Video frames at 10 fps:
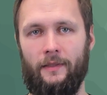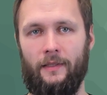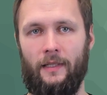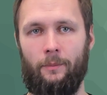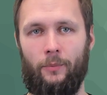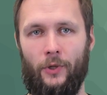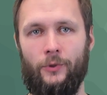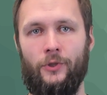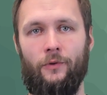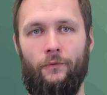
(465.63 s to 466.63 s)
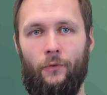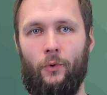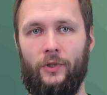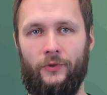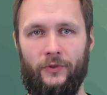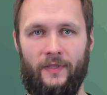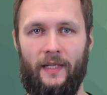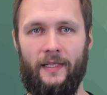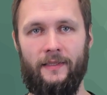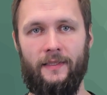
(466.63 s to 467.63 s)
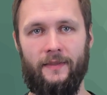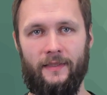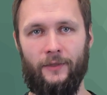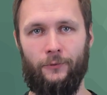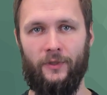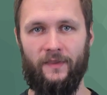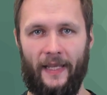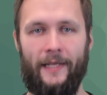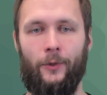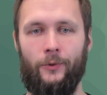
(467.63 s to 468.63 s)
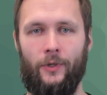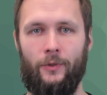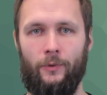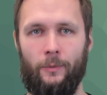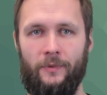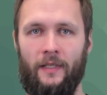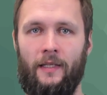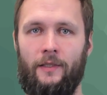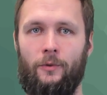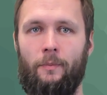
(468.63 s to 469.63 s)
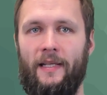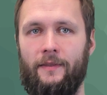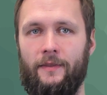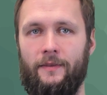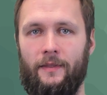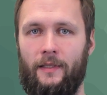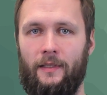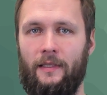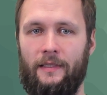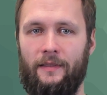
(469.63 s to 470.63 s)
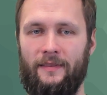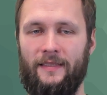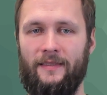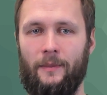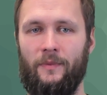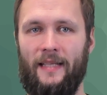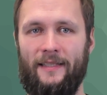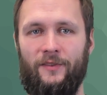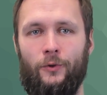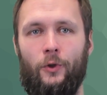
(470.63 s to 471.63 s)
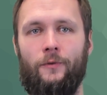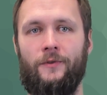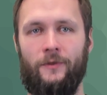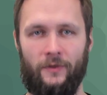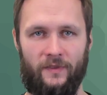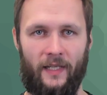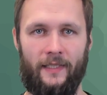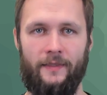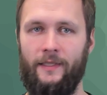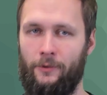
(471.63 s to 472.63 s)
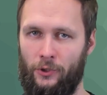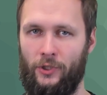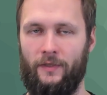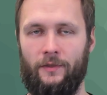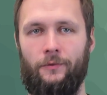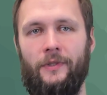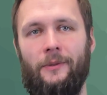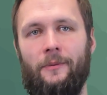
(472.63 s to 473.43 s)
approach for societies and different stakeholder groups to make this a system that serves society and not just a few.